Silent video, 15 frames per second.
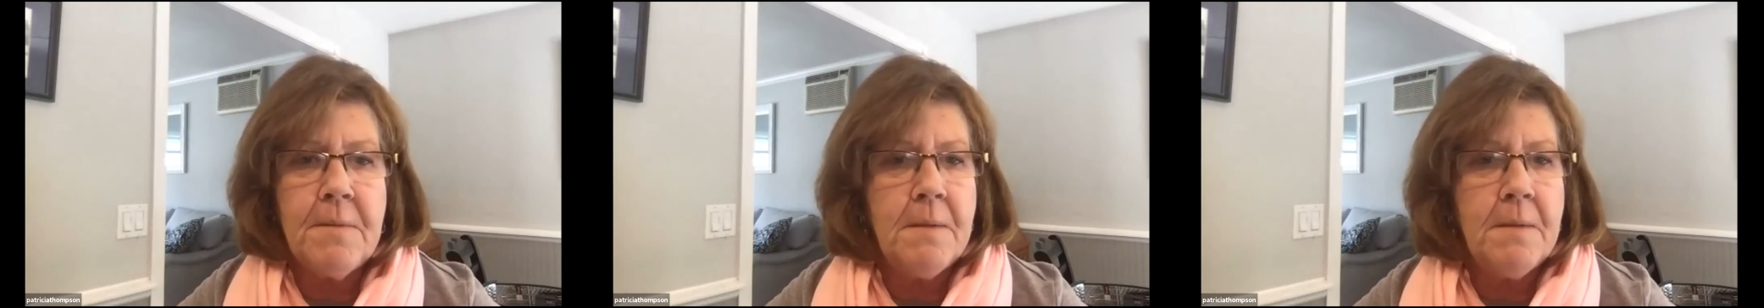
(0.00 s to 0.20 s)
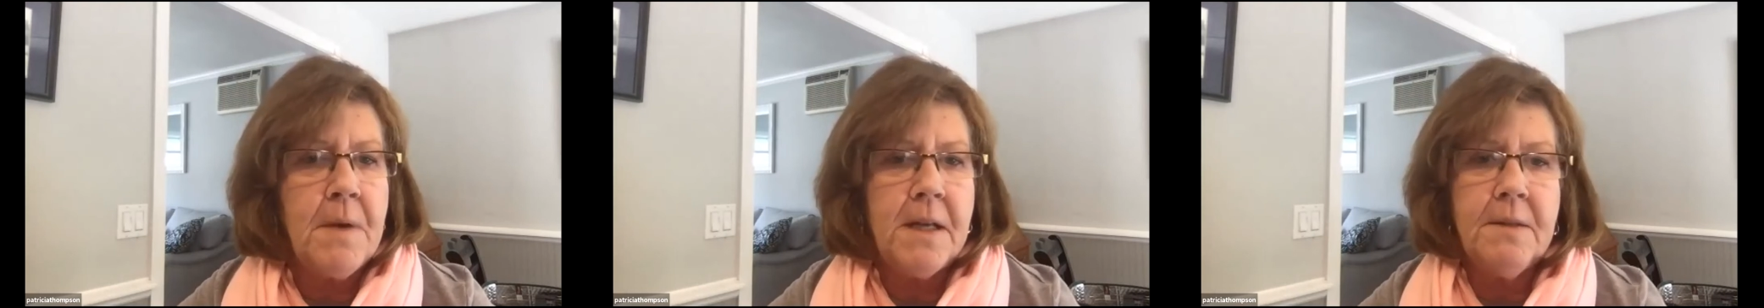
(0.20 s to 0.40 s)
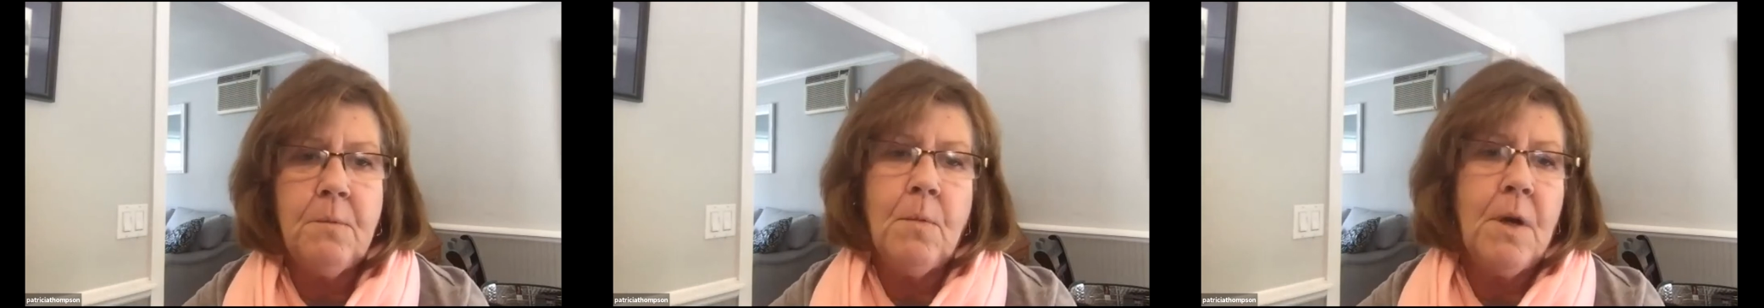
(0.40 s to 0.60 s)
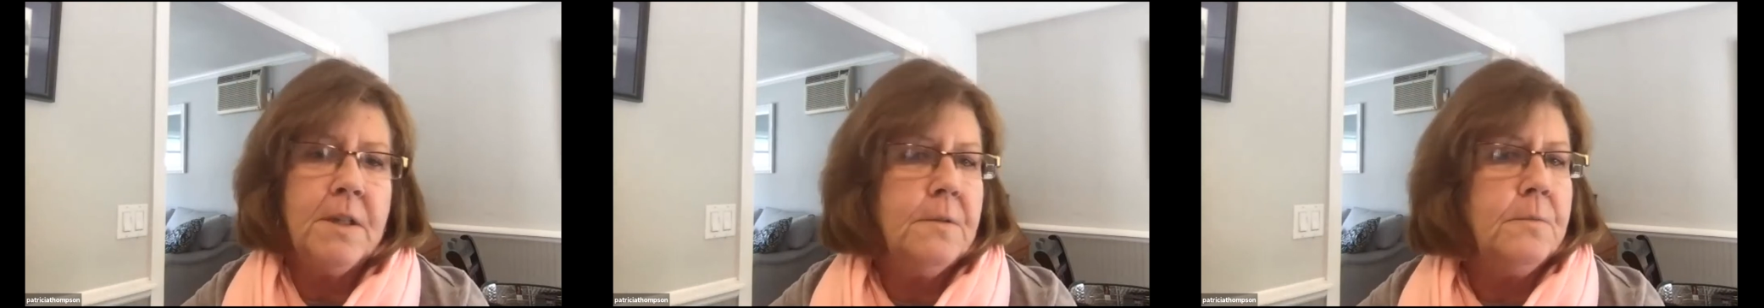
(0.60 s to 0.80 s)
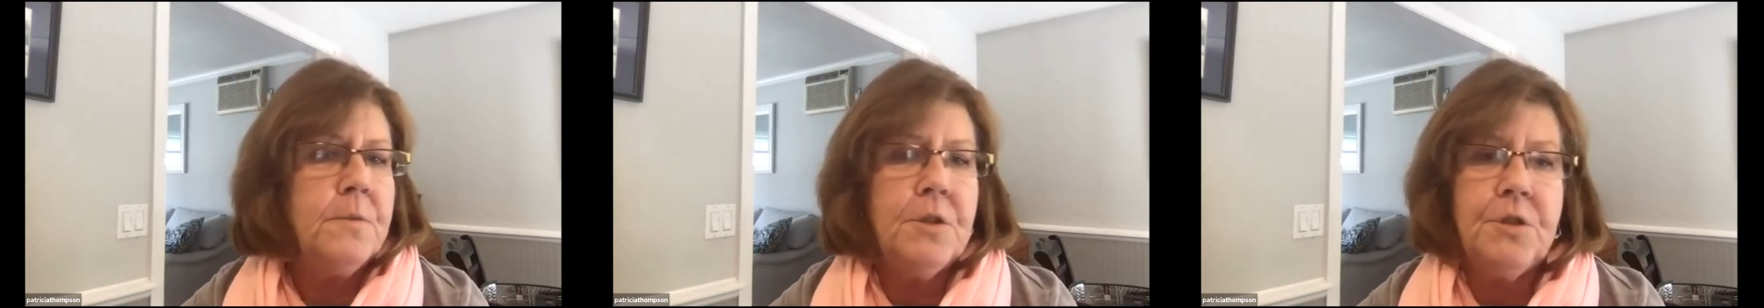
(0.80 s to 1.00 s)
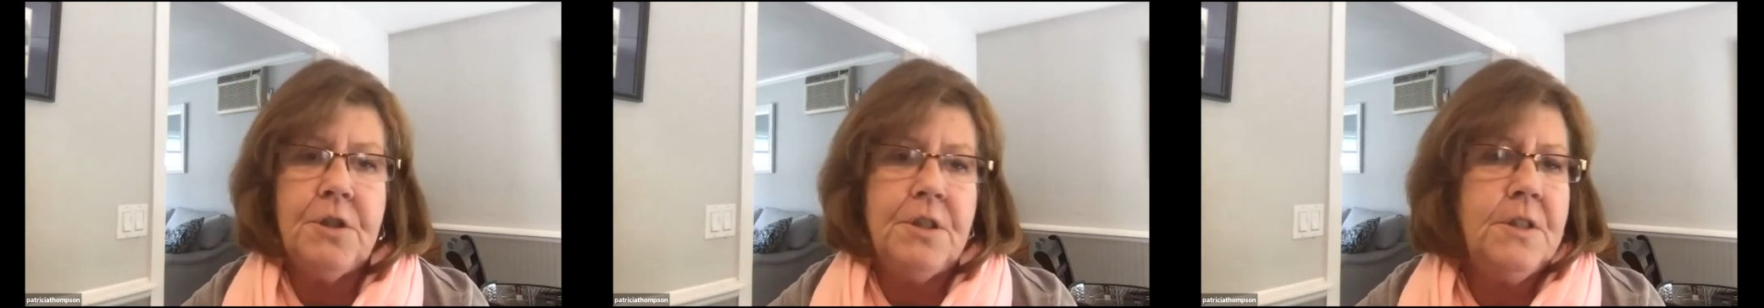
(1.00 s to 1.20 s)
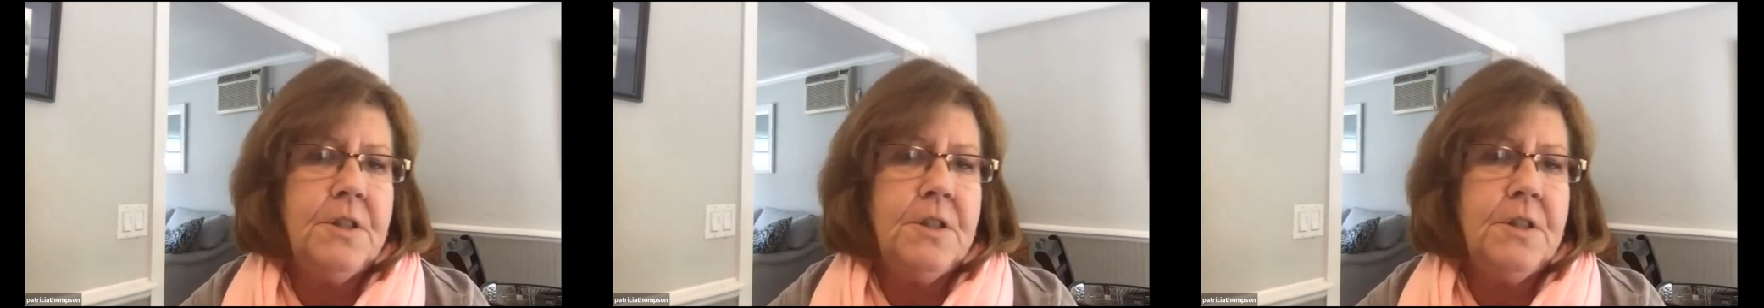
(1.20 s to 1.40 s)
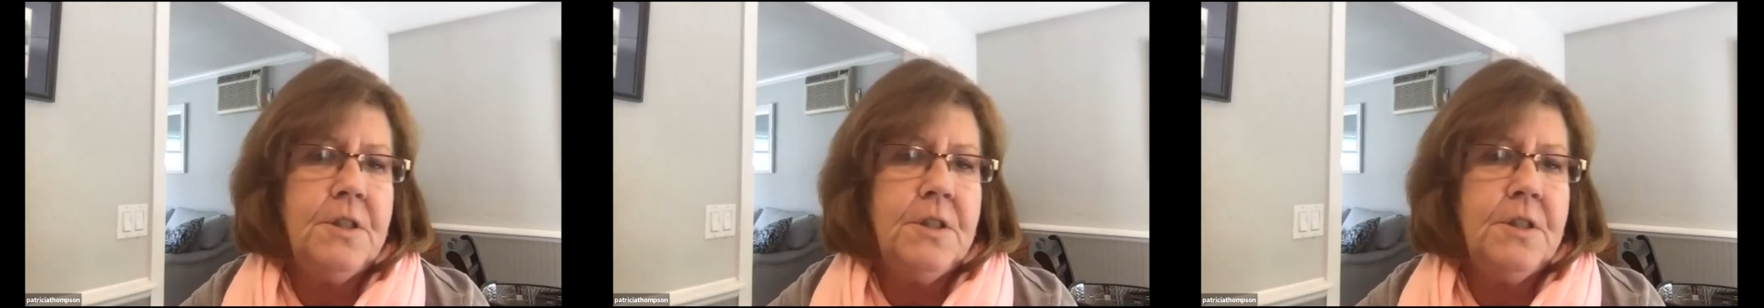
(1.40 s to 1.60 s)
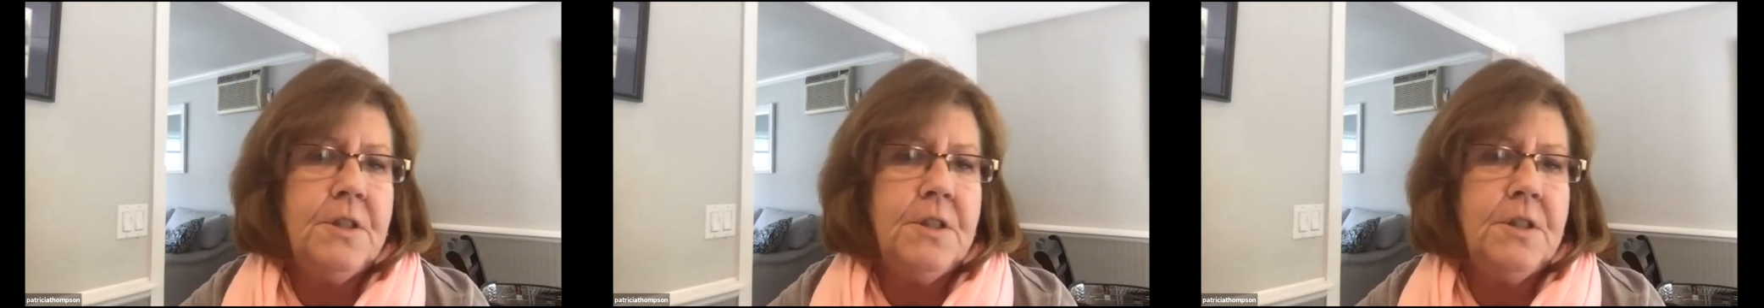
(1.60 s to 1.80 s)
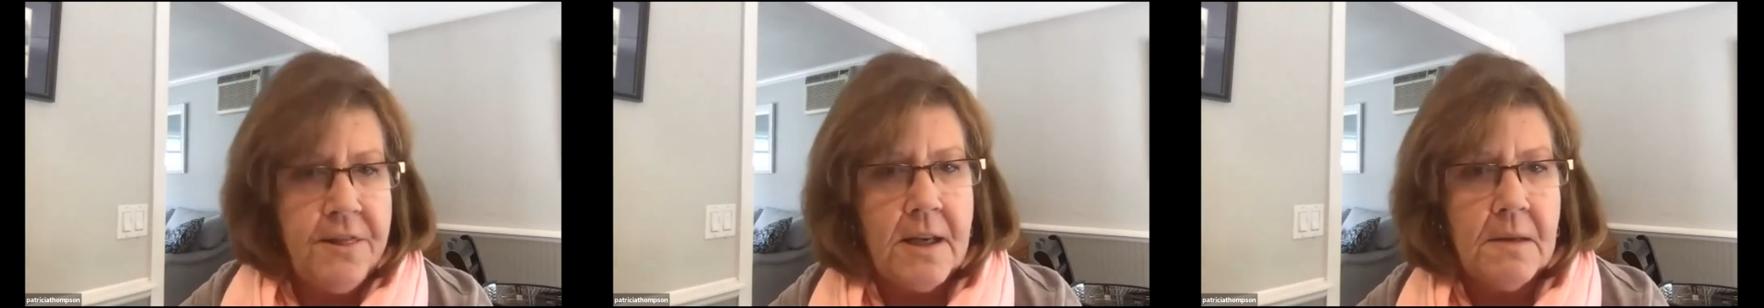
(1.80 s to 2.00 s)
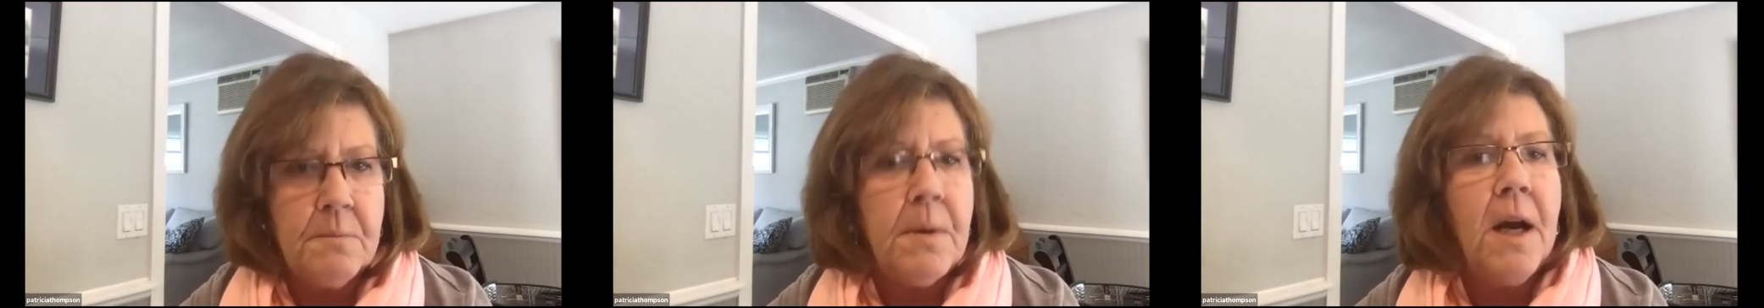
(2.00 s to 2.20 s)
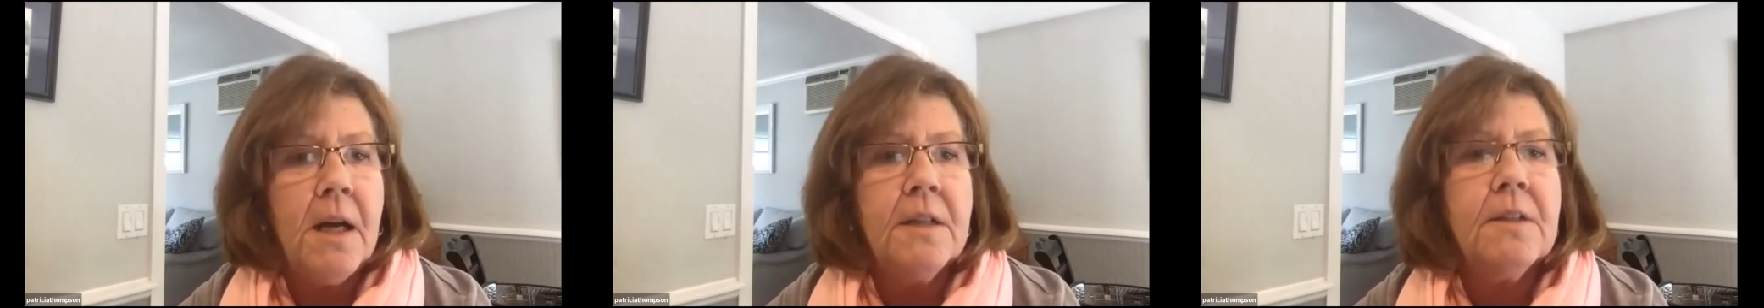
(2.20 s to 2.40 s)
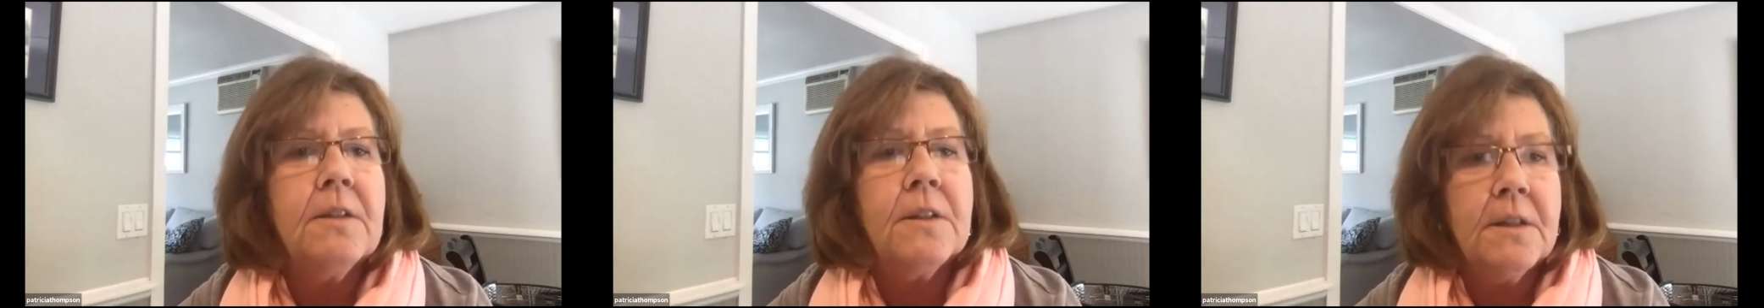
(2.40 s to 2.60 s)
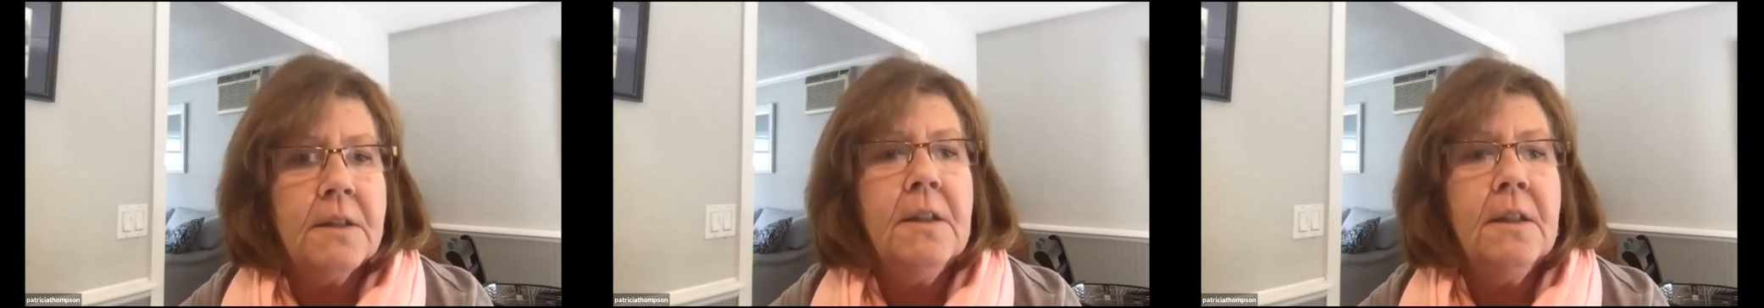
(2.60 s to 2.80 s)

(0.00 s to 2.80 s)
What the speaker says: I might want them to just sit and think and ponder.